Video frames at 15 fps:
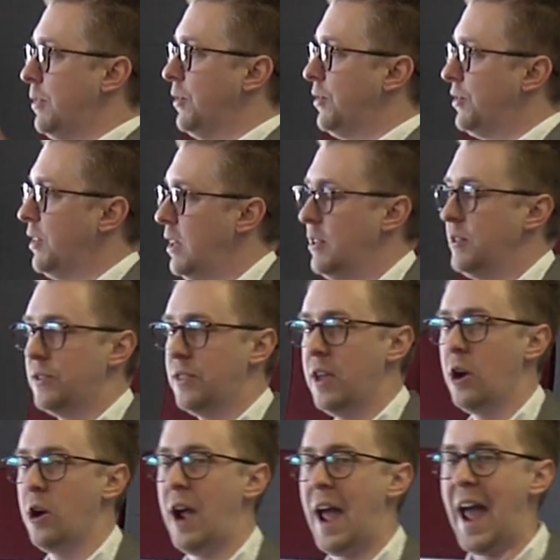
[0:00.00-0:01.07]
the cities
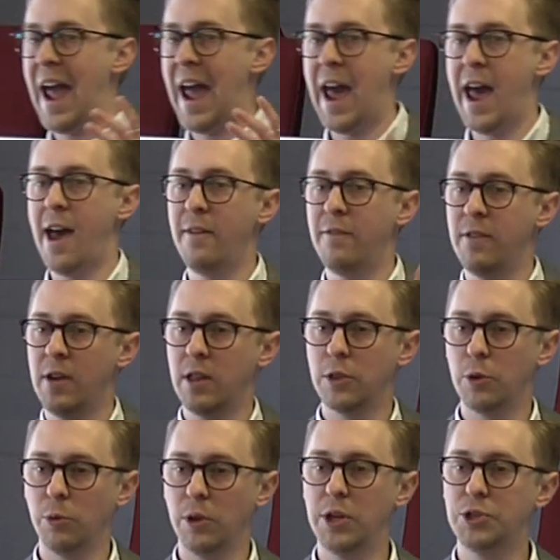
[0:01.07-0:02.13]
there have
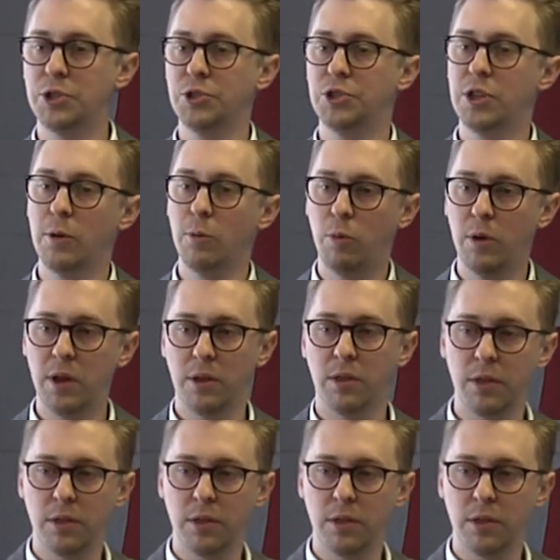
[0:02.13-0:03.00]
the relationship with